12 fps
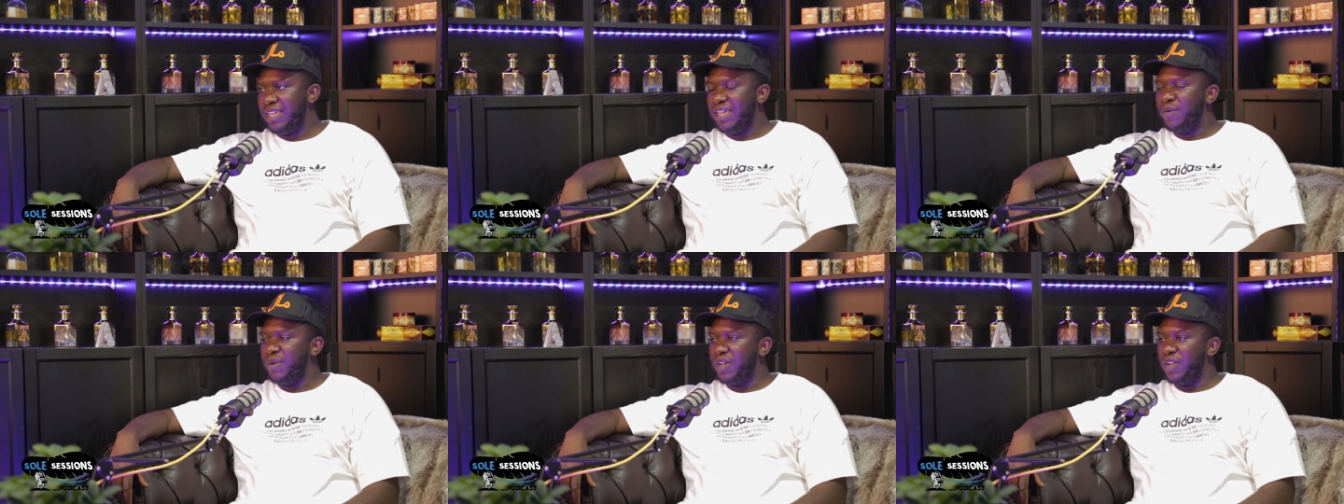
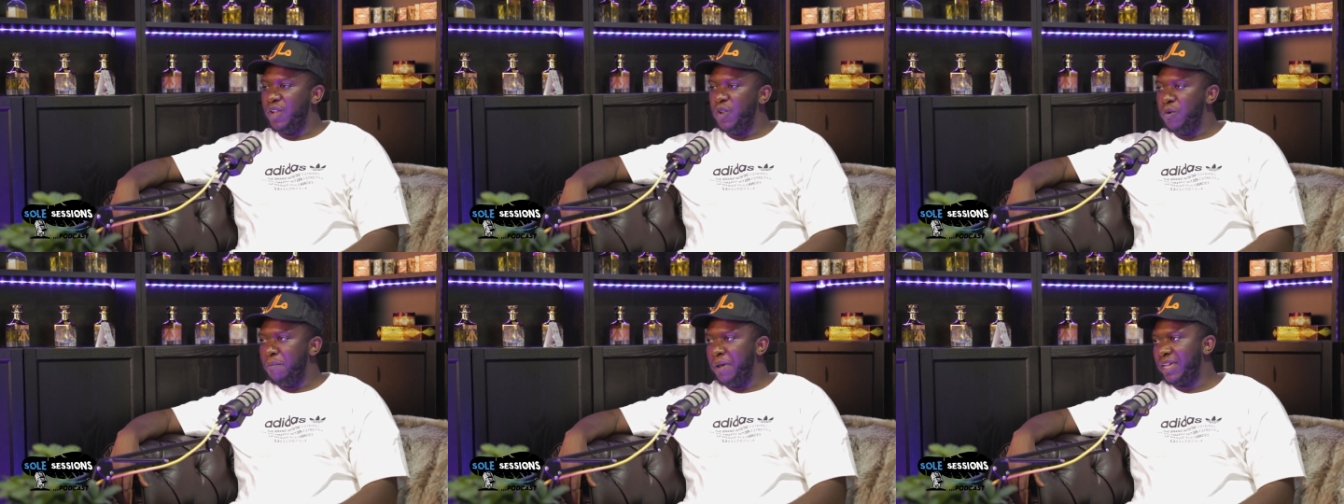We're going to
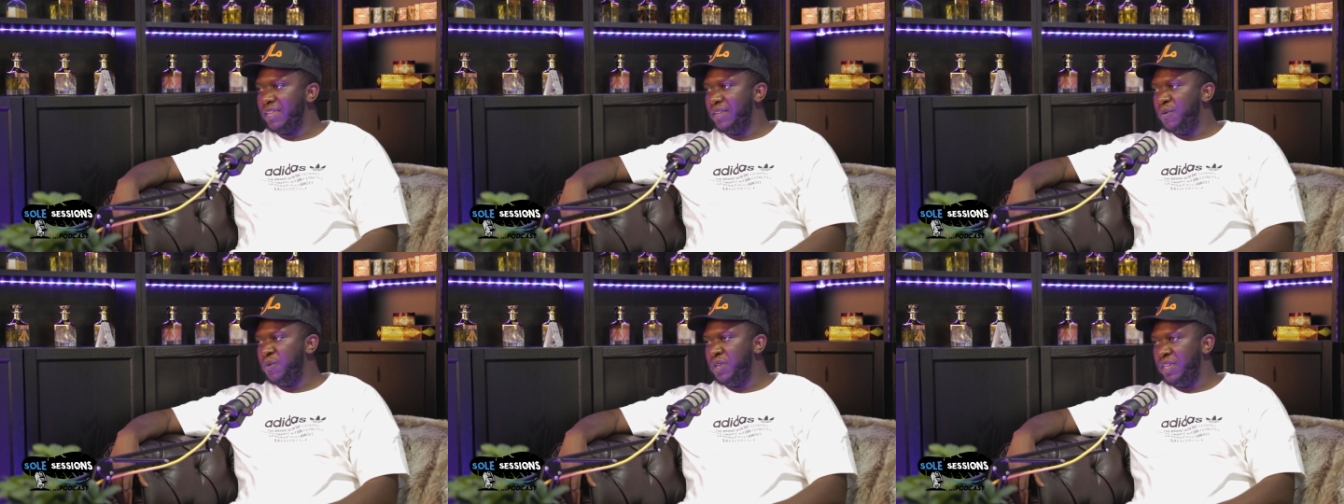look back at
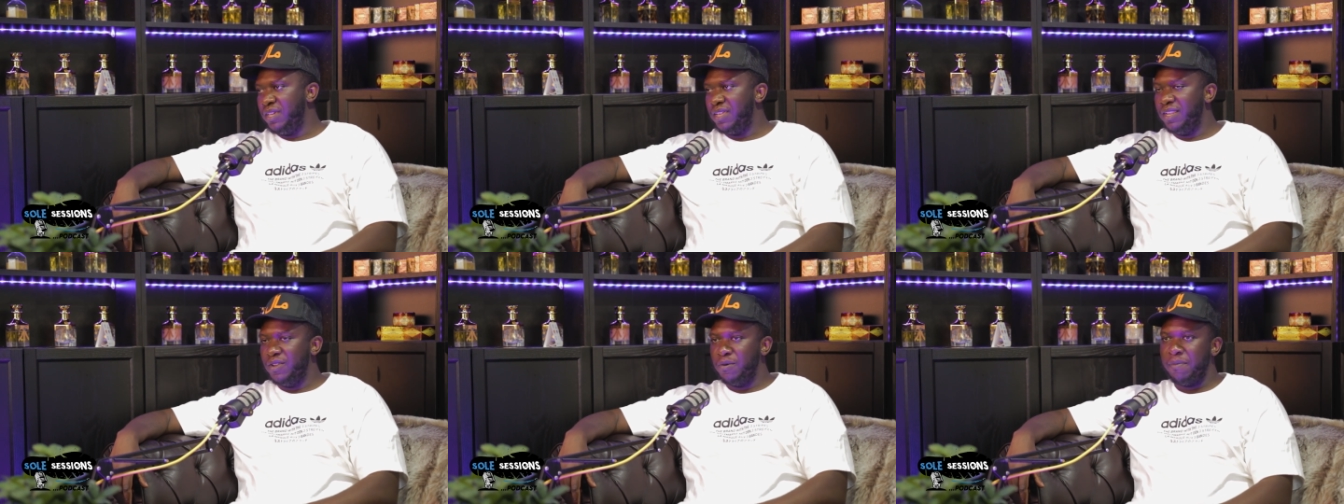the week,
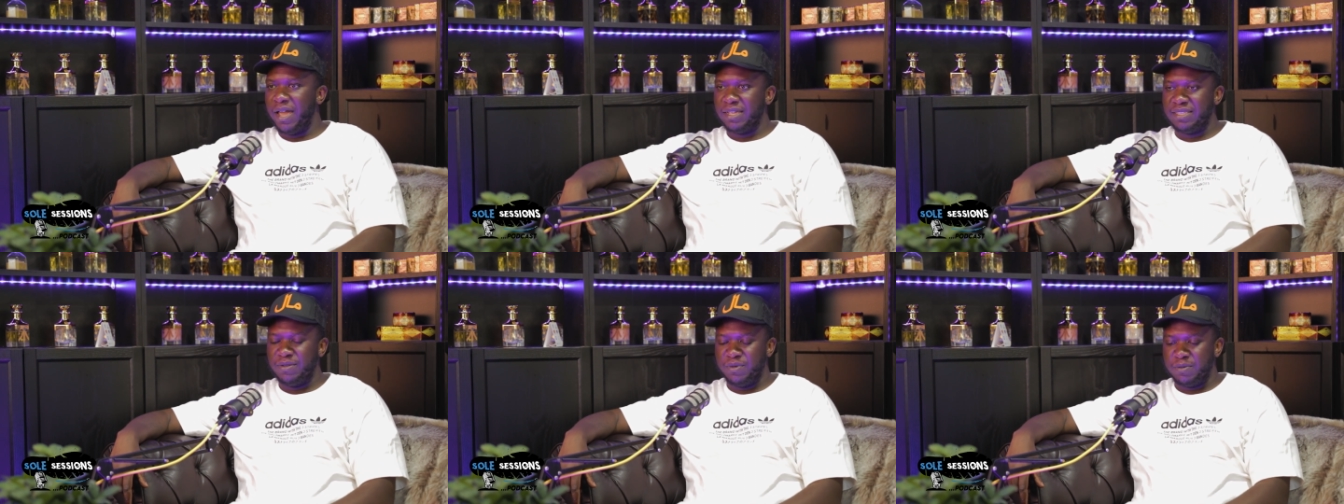look
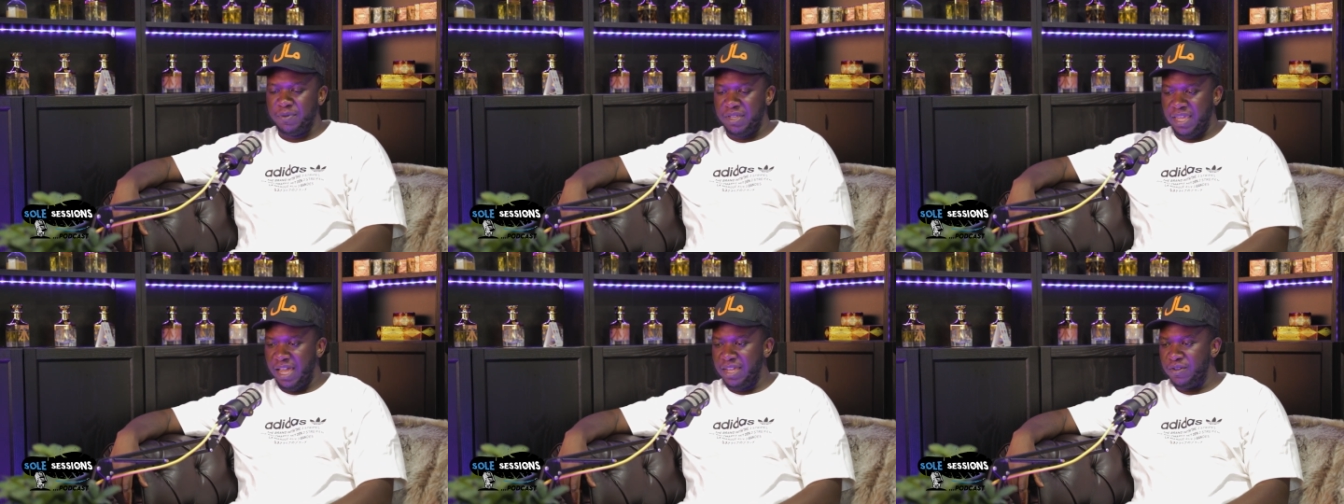back, see what's been
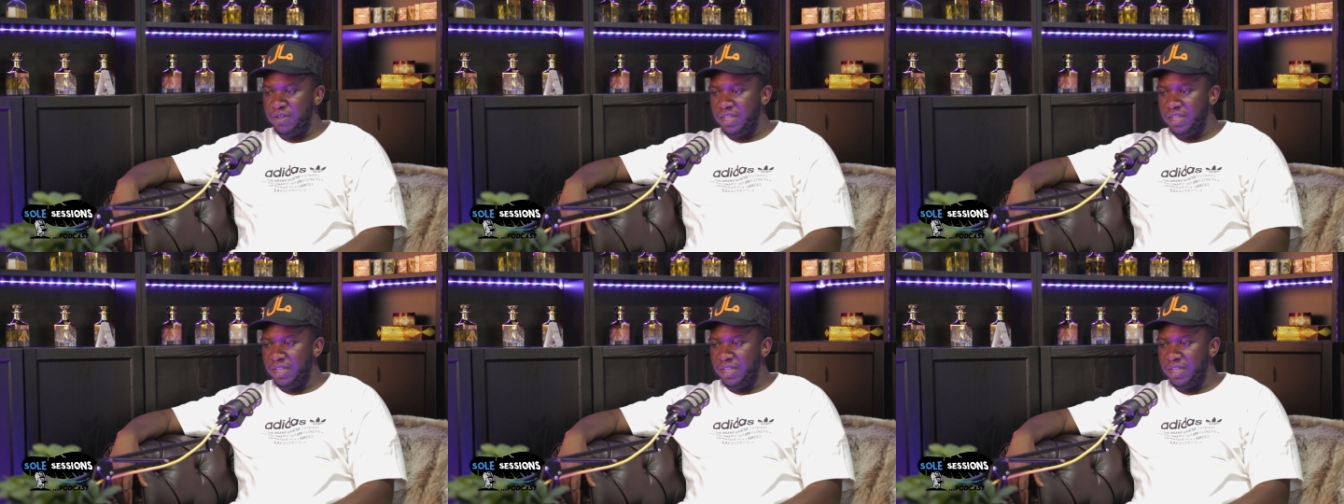going on.